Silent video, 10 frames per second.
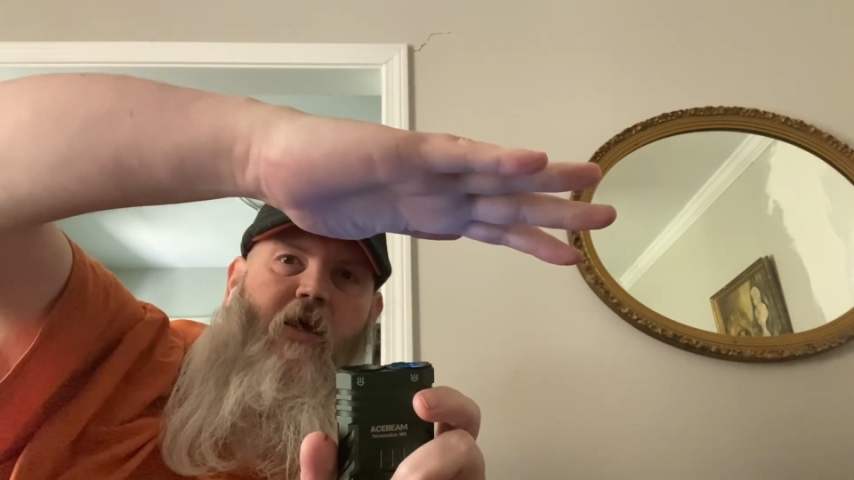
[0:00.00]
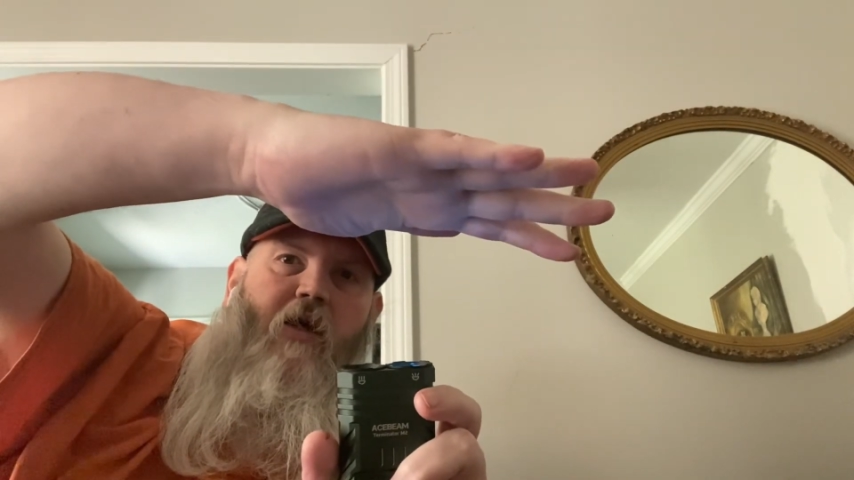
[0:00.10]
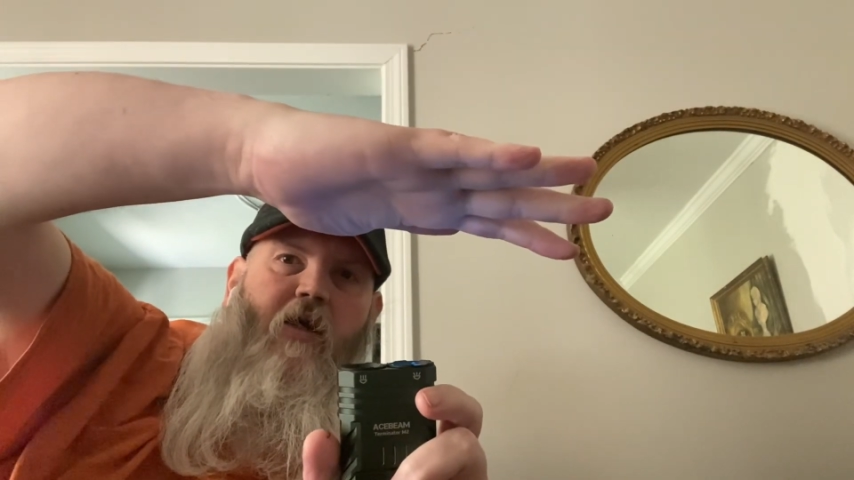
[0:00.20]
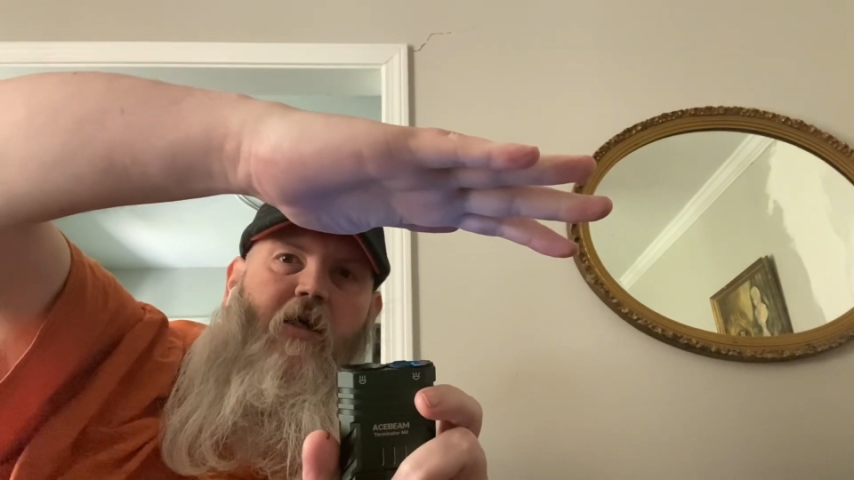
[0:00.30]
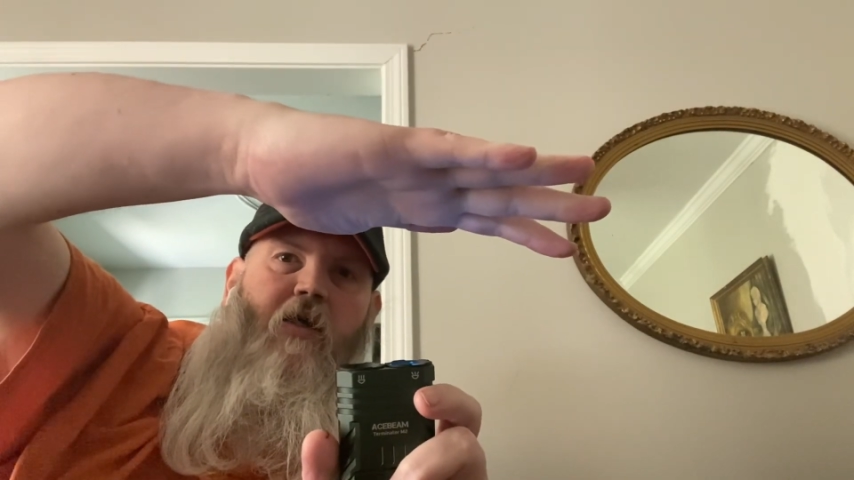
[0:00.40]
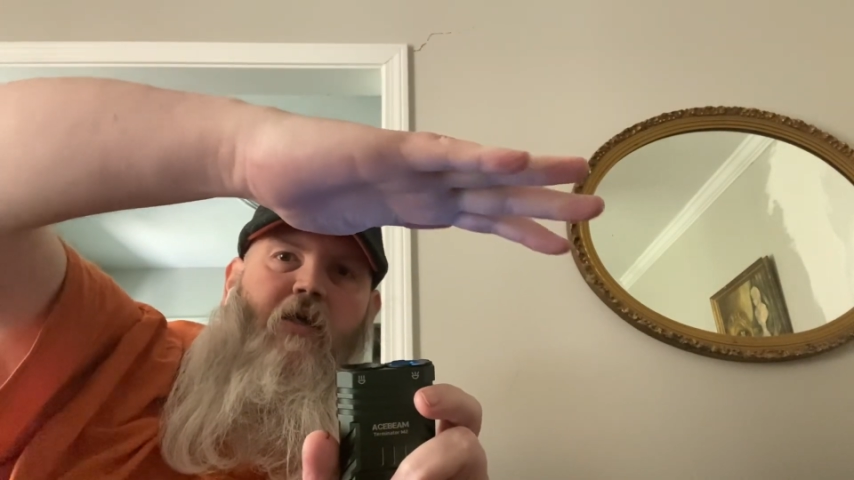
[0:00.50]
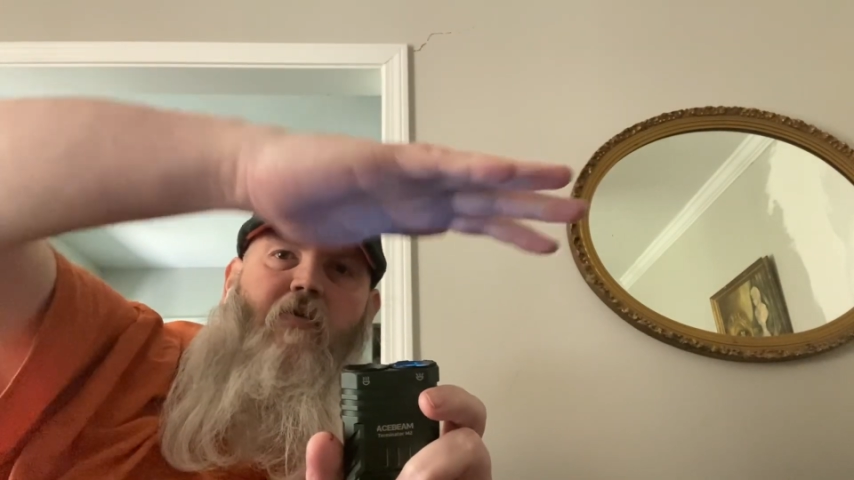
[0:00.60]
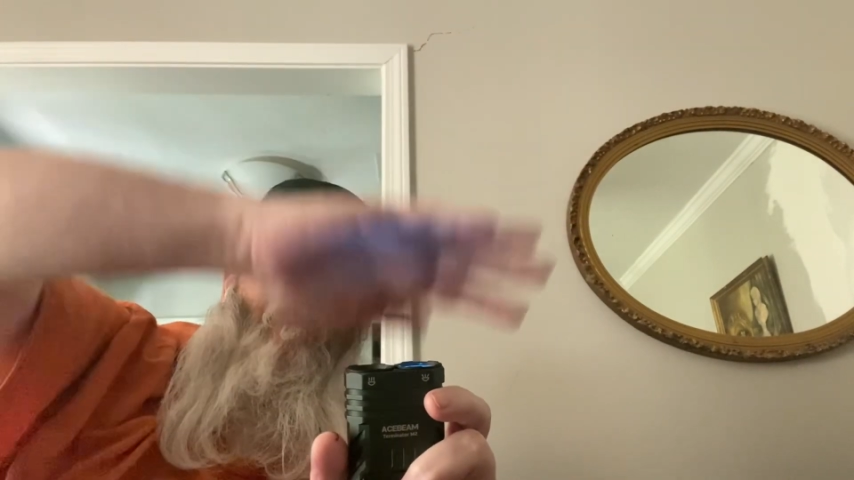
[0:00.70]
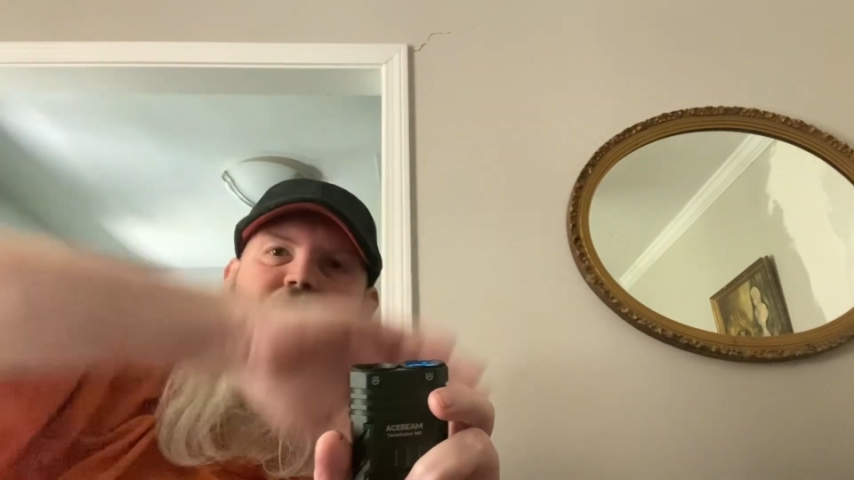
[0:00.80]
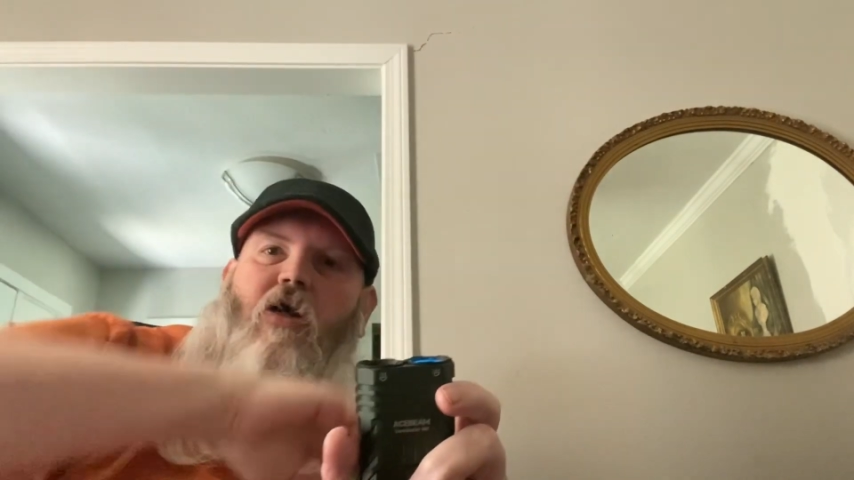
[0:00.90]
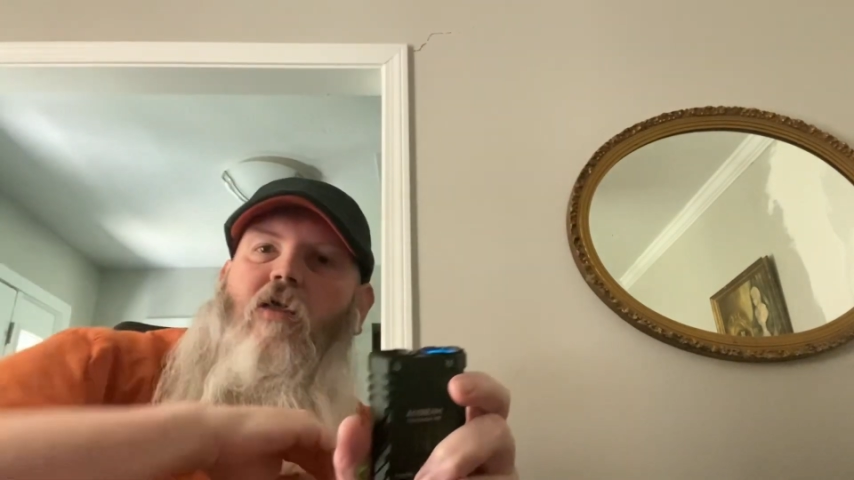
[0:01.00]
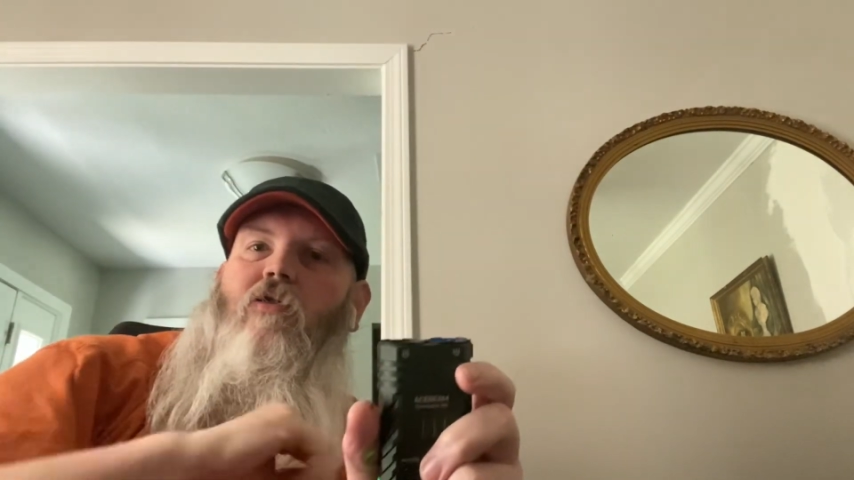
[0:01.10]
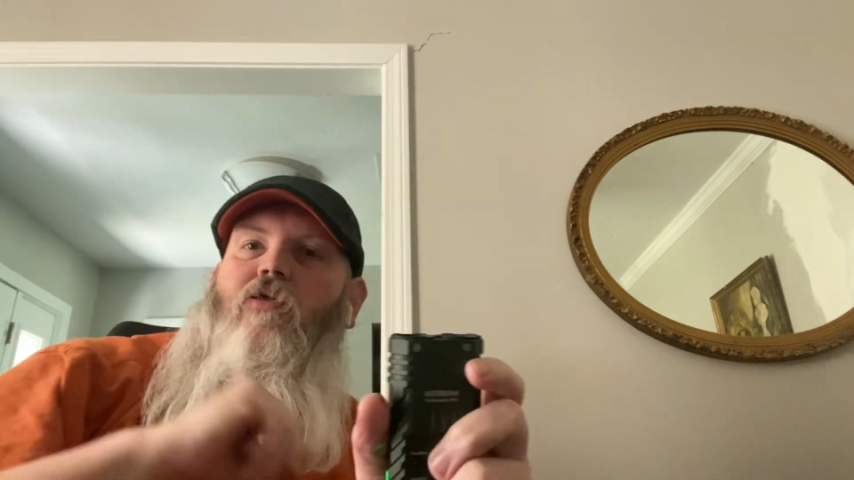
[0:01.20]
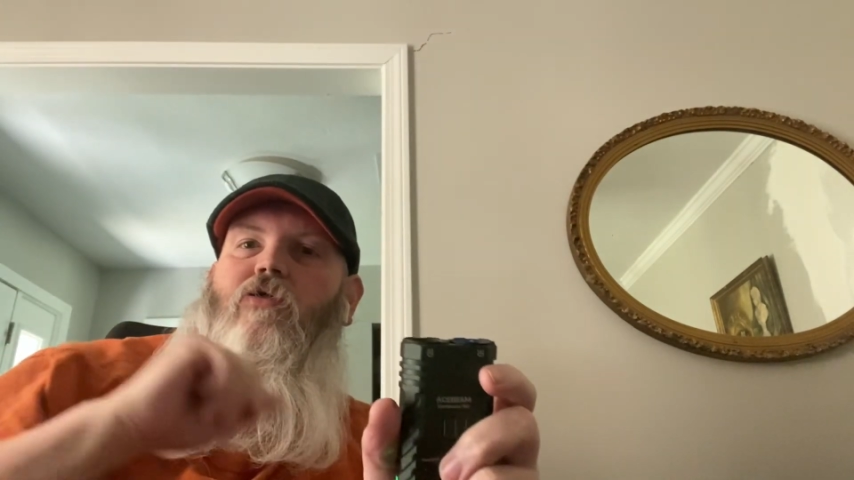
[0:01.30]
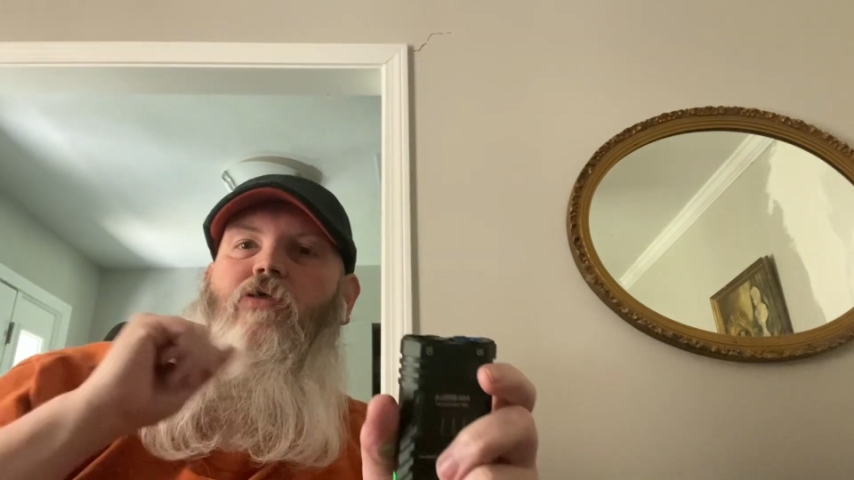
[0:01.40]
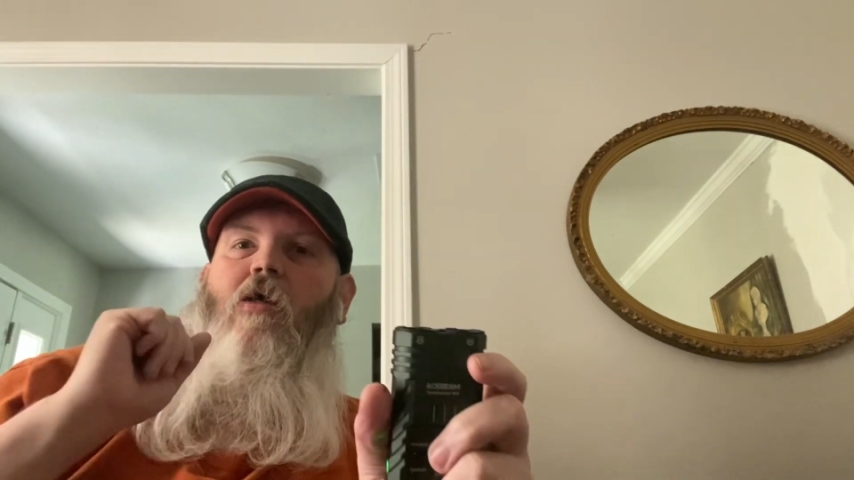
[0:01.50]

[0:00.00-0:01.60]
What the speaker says: colors